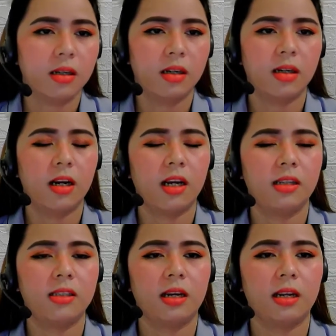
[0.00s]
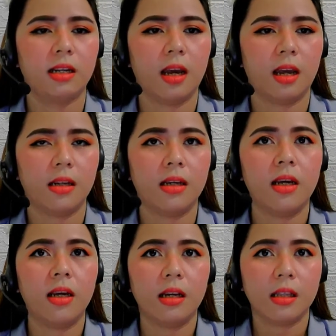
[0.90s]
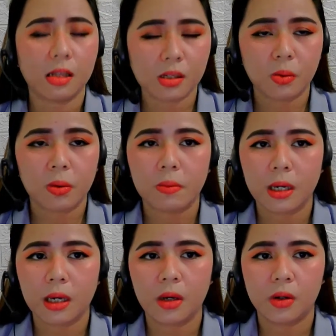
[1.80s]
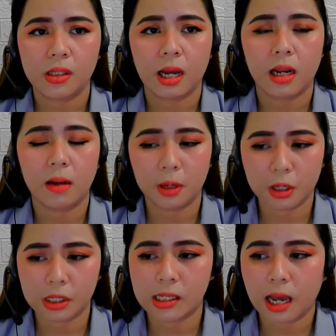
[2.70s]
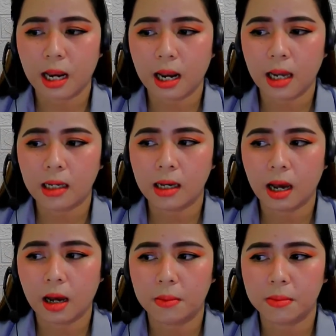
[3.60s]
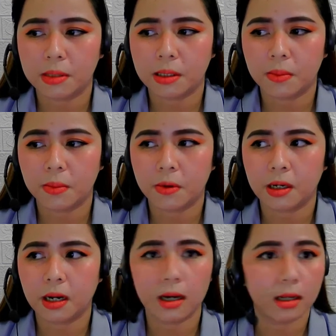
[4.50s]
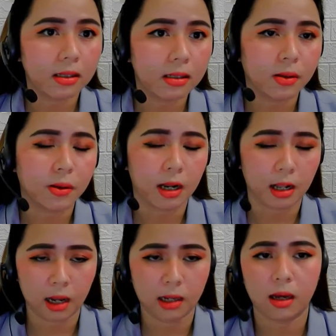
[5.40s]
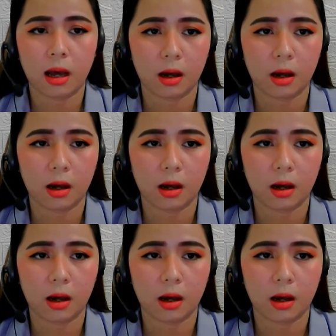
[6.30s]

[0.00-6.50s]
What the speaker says: Alright, and then this will be your standard, because unlike someone else, or unlike